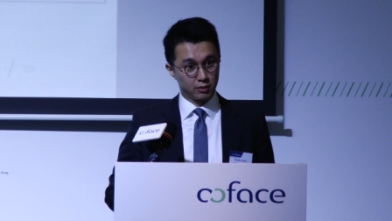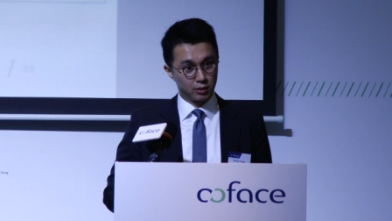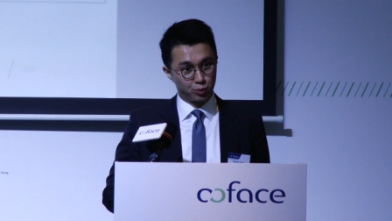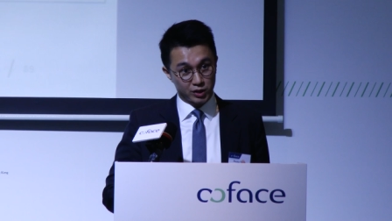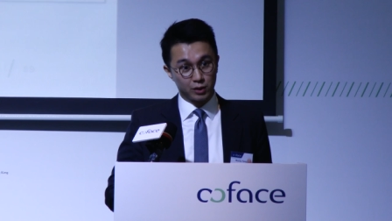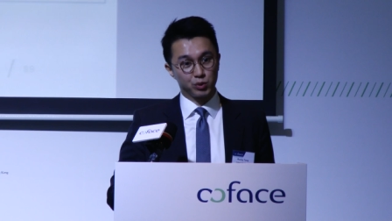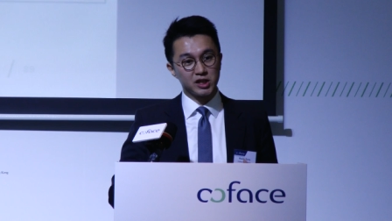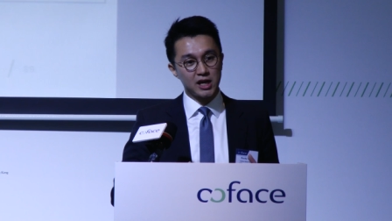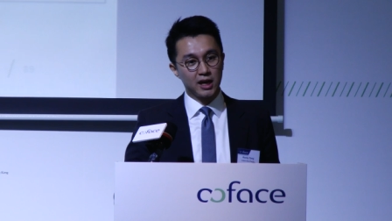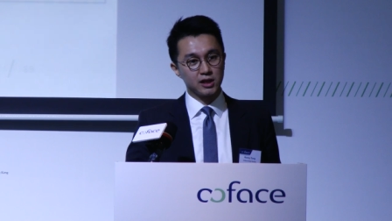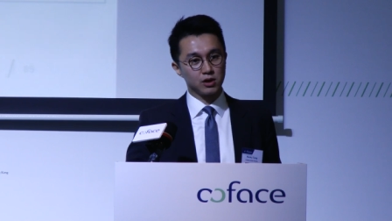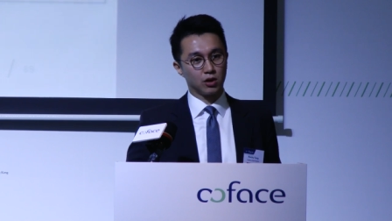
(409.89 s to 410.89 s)
uh, with the
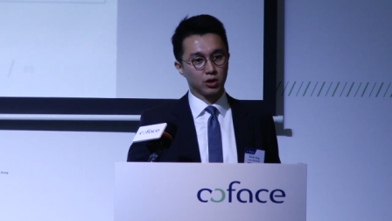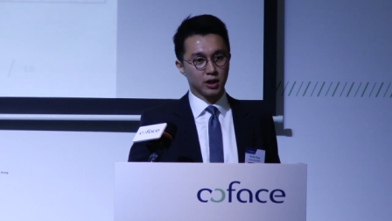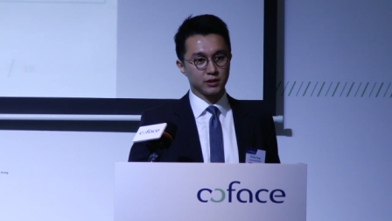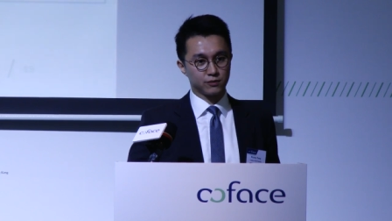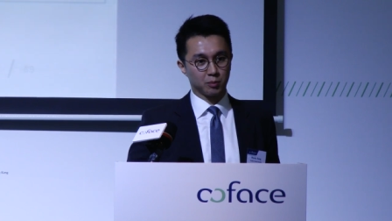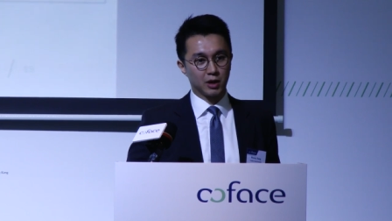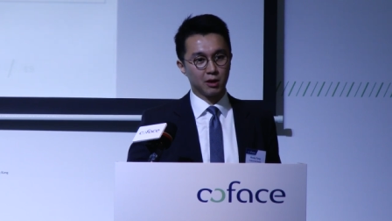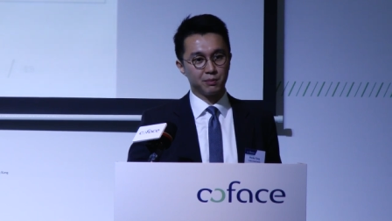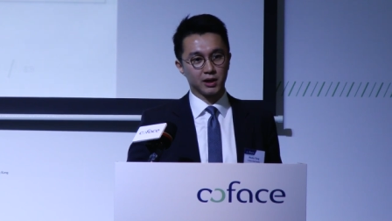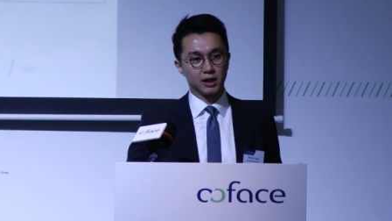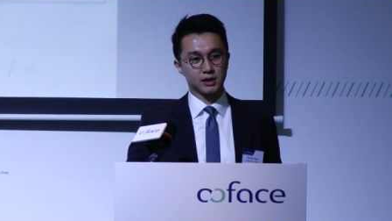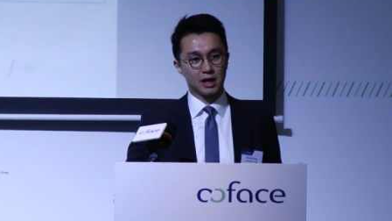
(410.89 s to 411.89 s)
retained earnings from
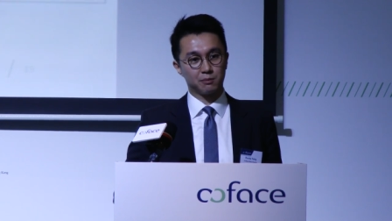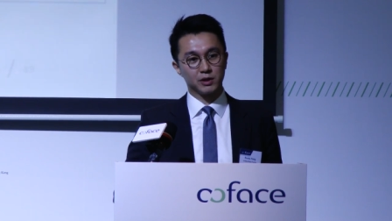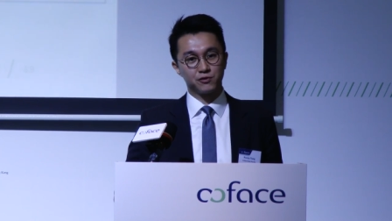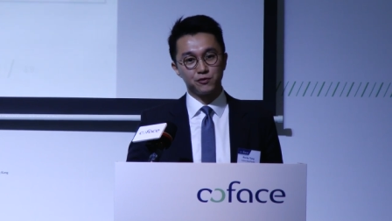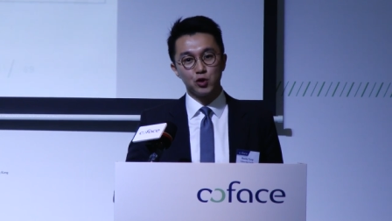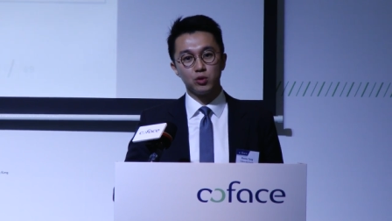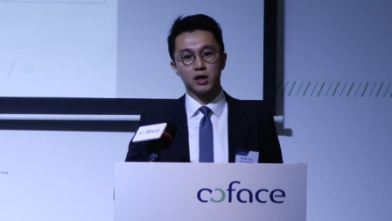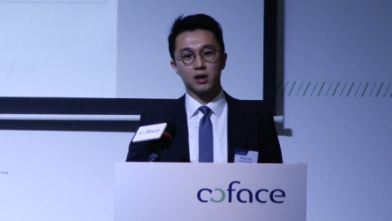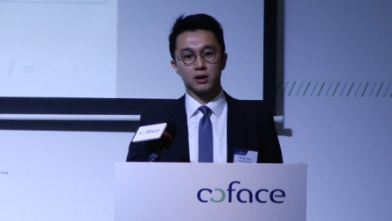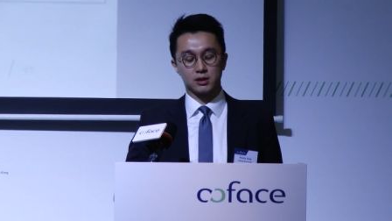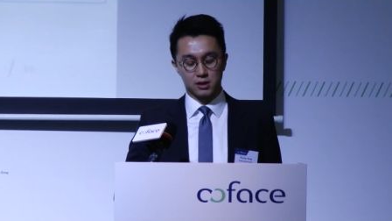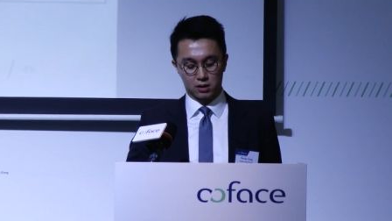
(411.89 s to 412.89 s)
companies have been
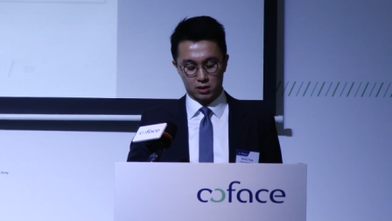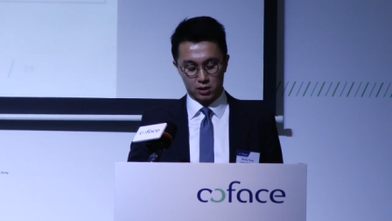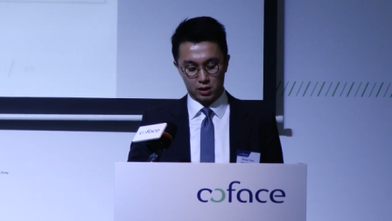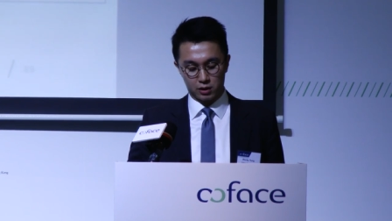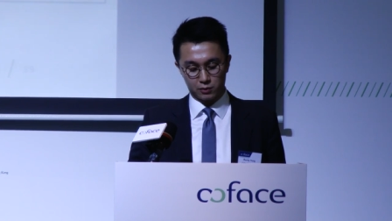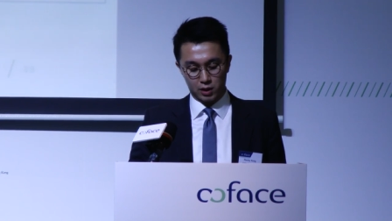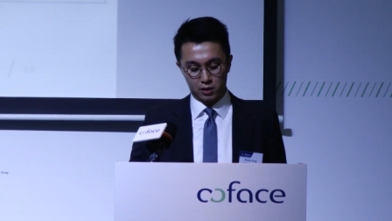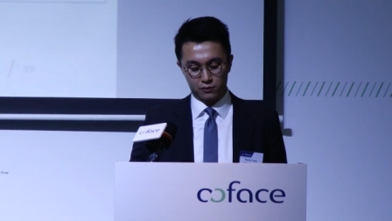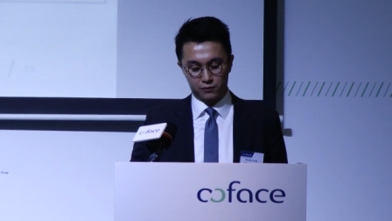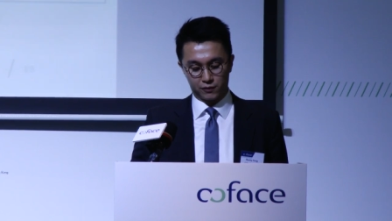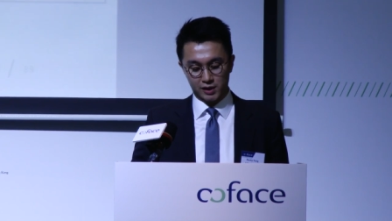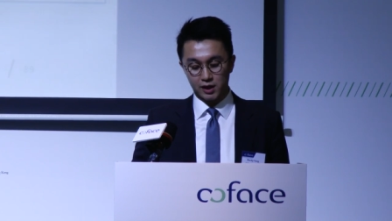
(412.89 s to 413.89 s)
fueling the uh, uh,
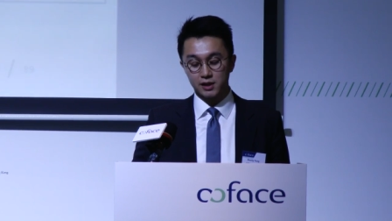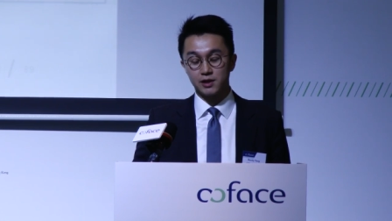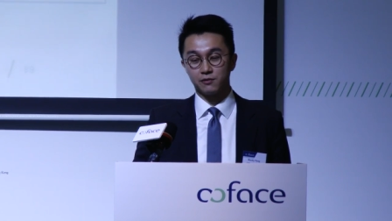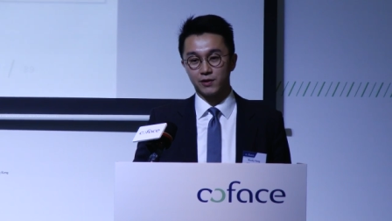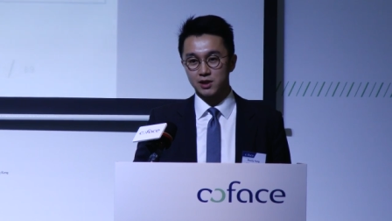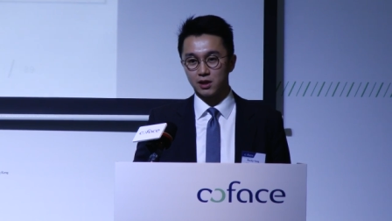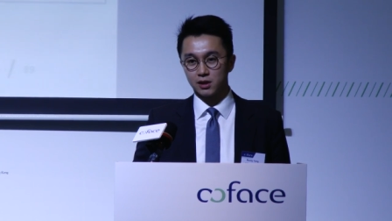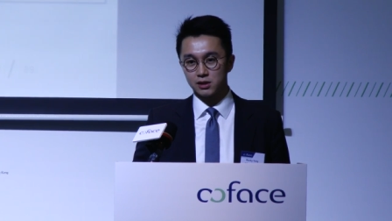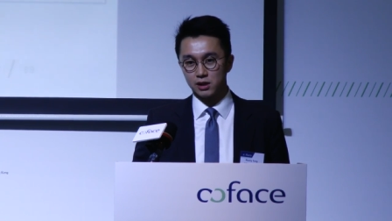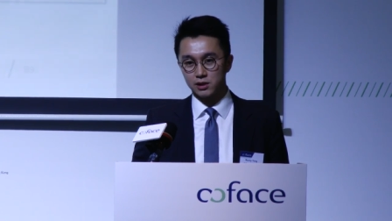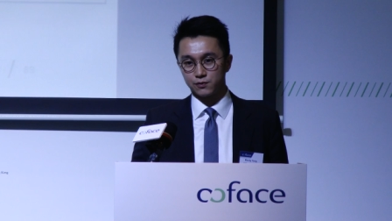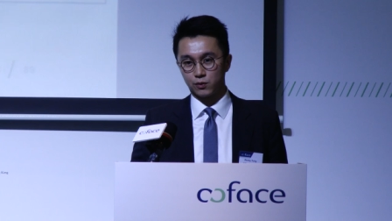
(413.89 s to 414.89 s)
financing
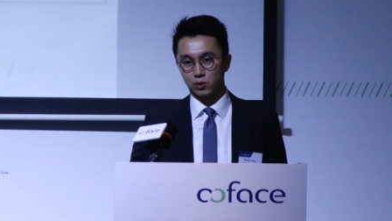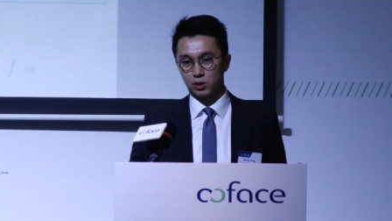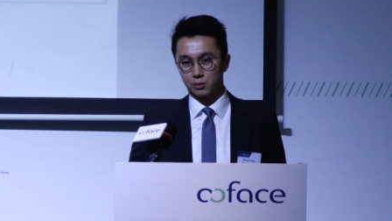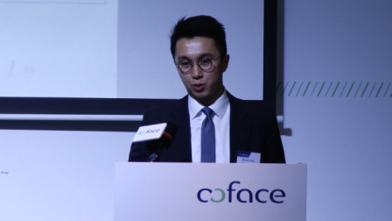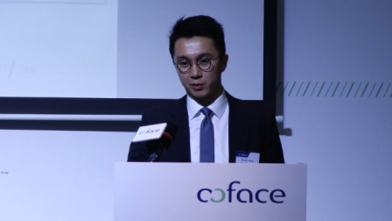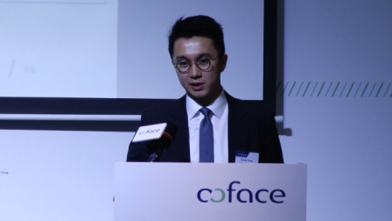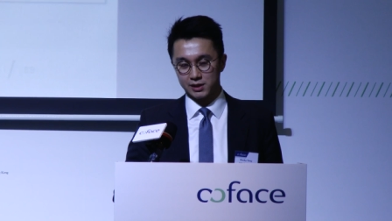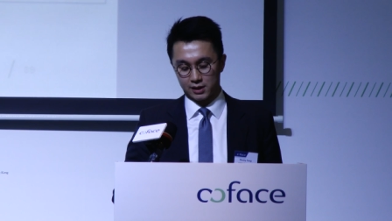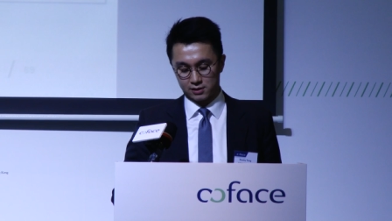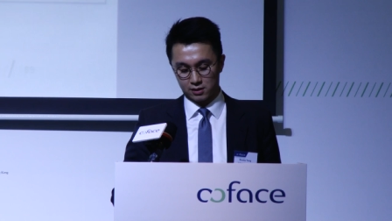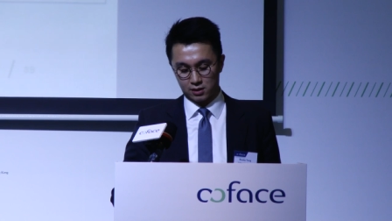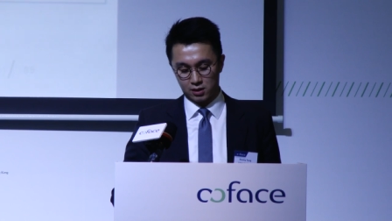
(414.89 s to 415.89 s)
facilities for the property
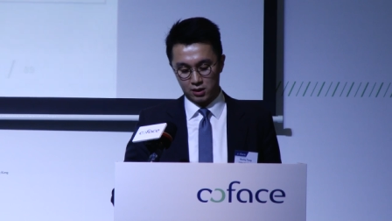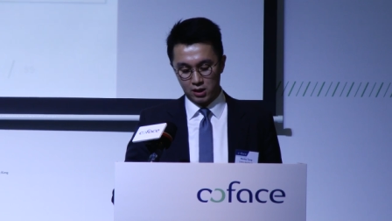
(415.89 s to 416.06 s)
sector.